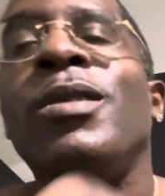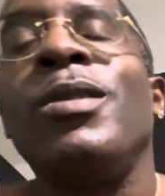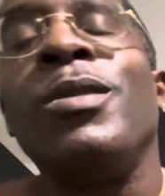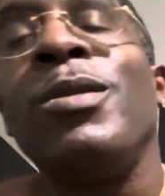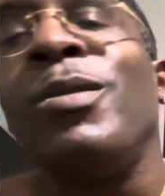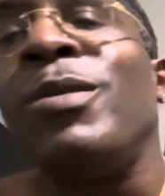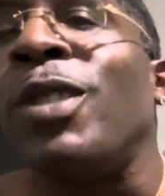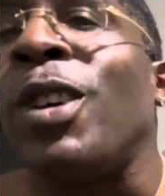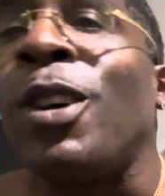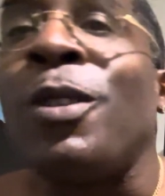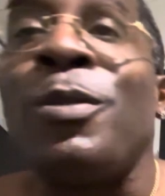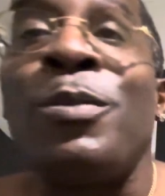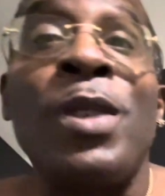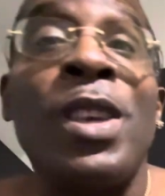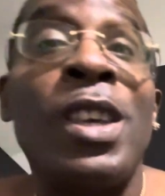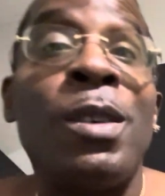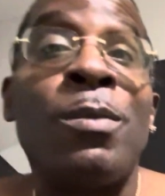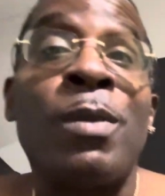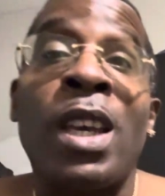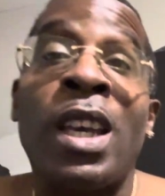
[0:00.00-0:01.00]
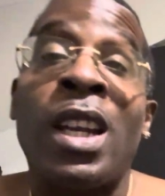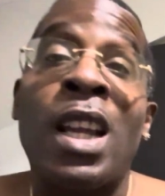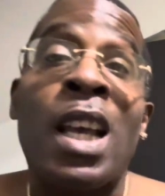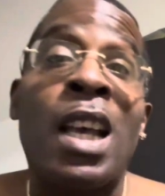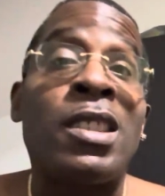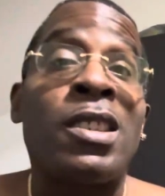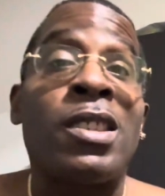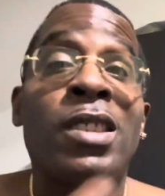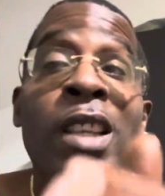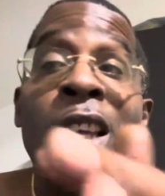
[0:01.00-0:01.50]
You know me, man. I
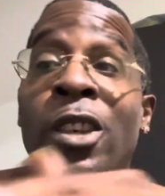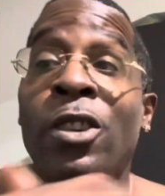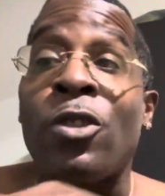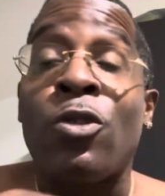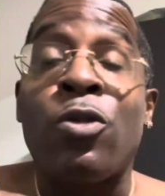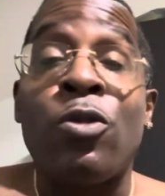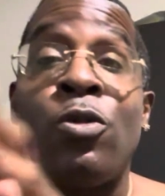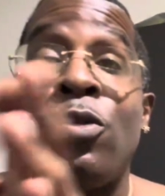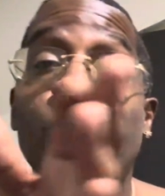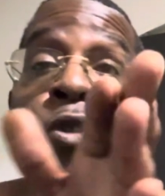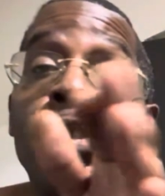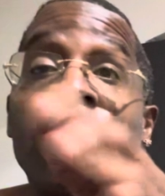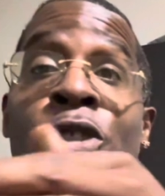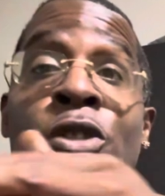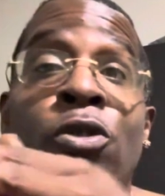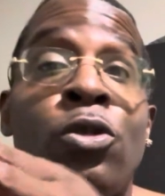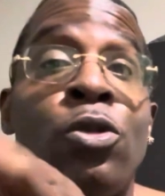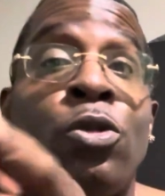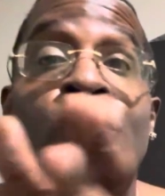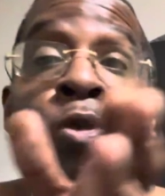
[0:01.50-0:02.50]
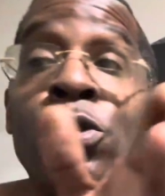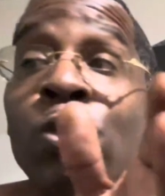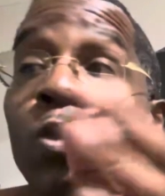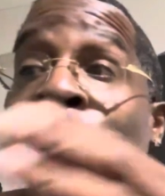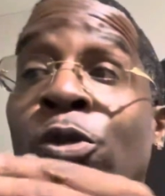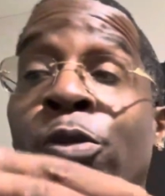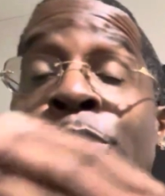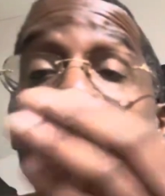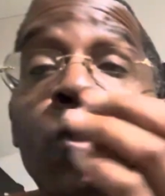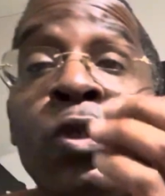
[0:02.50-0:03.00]
stay cruising the
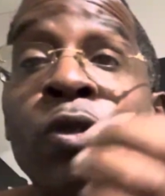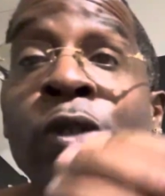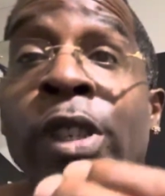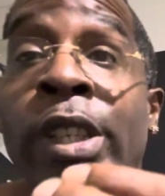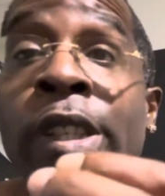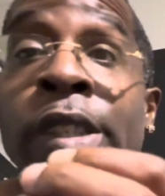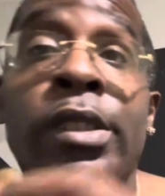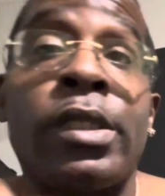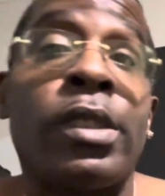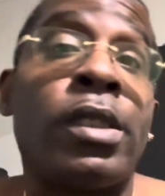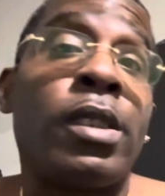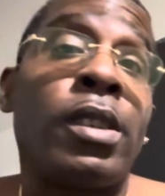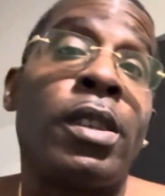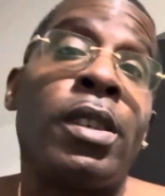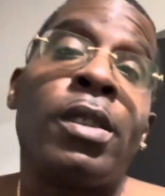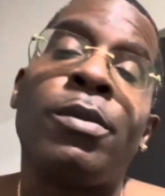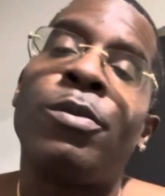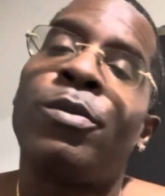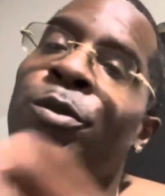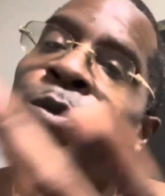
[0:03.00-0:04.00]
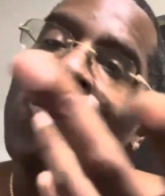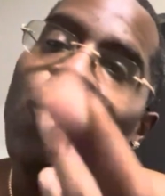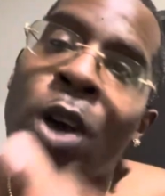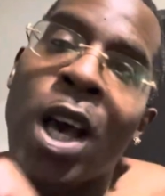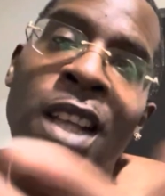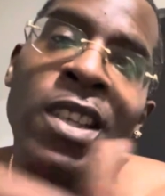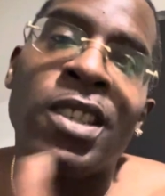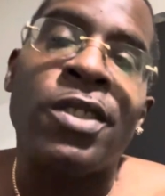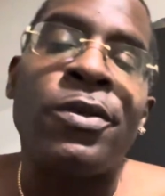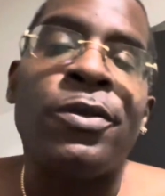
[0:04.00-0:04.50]
YouTube streets,
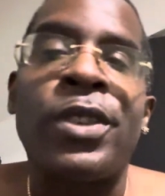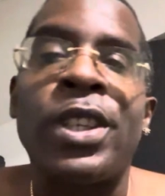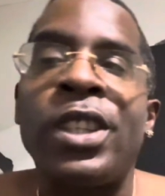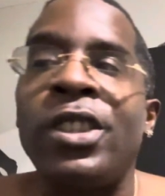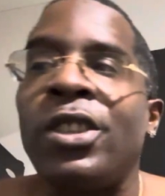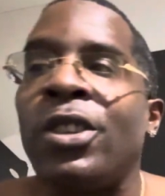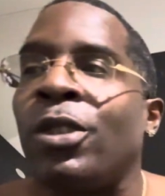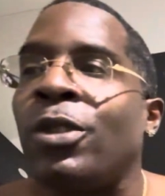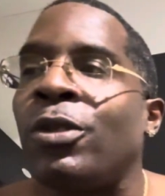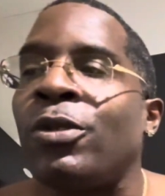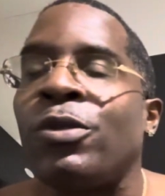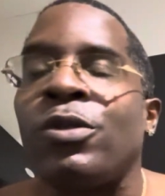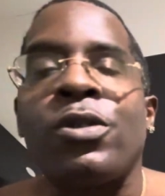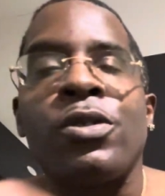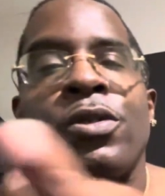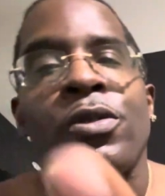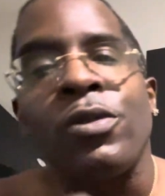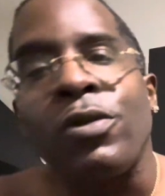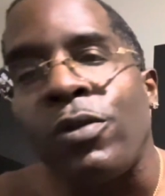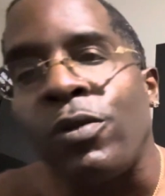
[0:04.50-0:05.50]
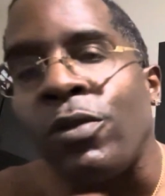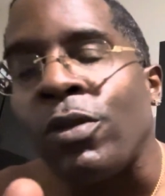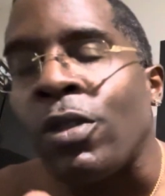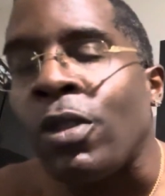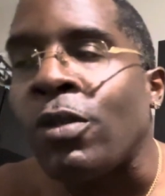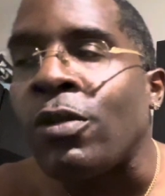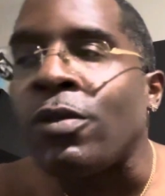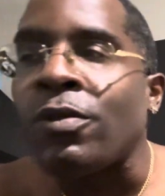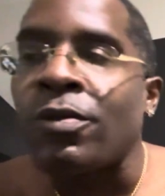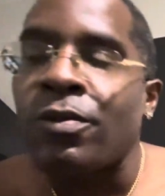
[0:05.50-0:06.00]
watching videos, you
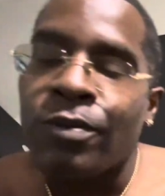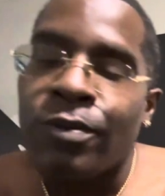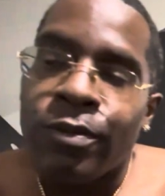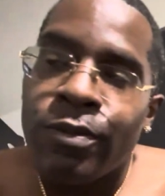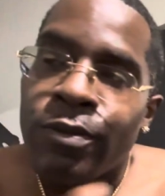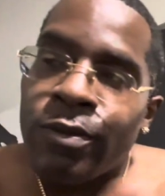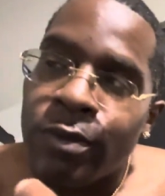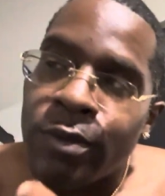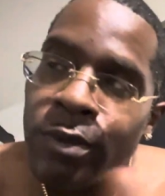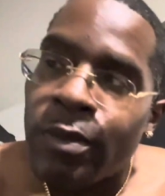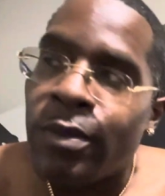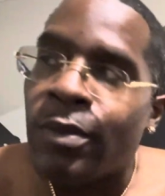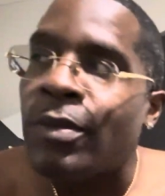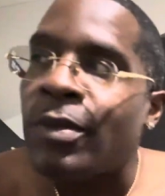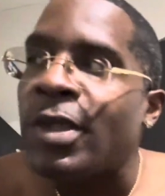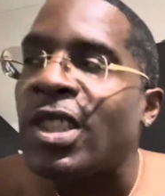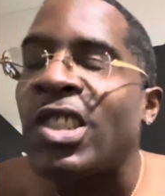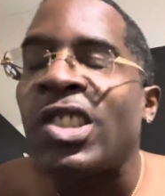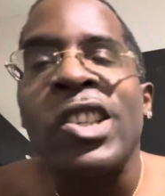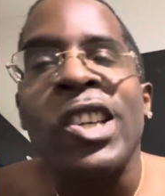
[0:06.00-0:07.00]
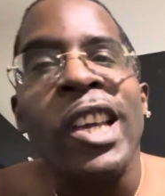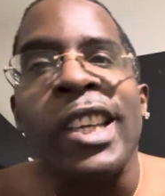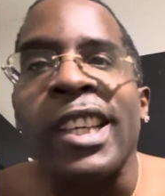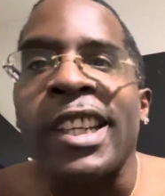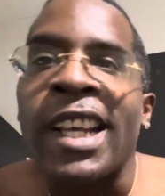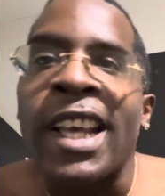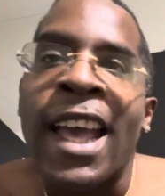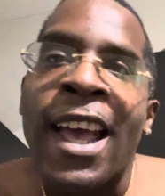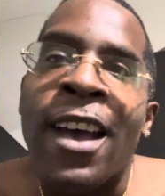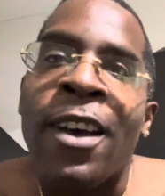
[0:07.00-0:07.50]
know, checking
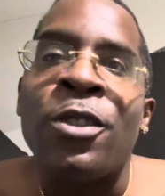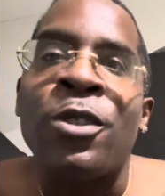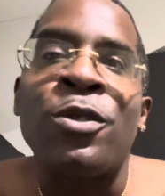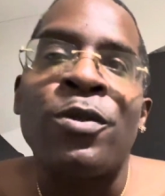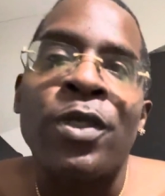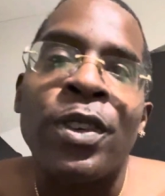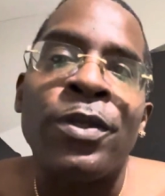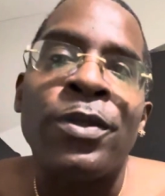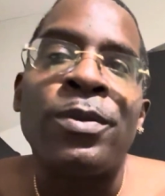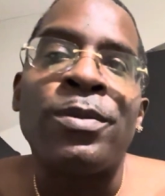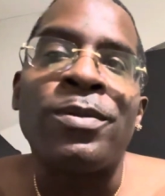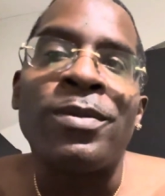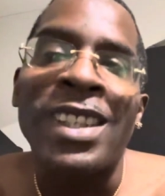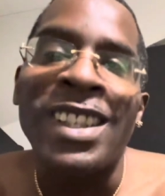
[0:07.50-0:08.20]
the algorithm.